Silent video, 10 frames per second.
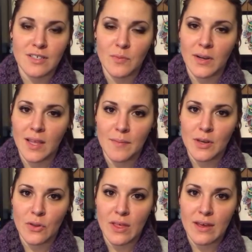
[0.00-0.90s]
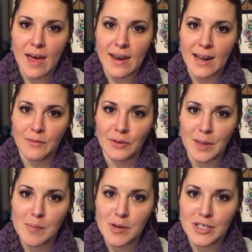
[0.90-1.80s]
or somewhere and let me know that you got it. I'd
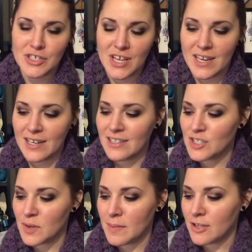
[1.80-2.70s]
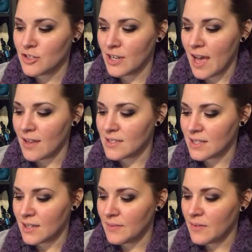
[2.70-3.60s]
really appreciate it. Just want to make sure it got to
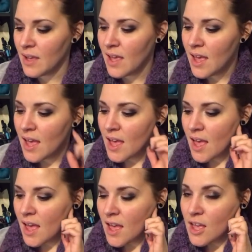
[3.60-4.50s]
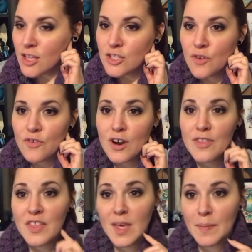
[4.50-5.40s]
you. So for our
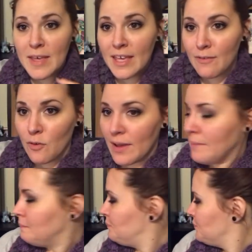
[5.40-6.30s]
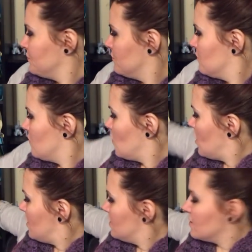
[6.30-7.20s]
Think Pink giveaway
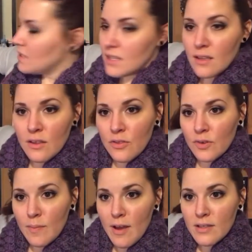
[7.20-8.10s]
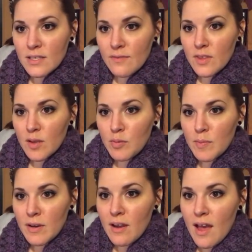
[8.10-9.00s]
is the 3 balls of the
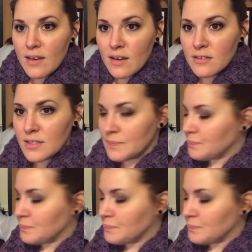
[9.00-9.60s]
Premier Cotton Yarns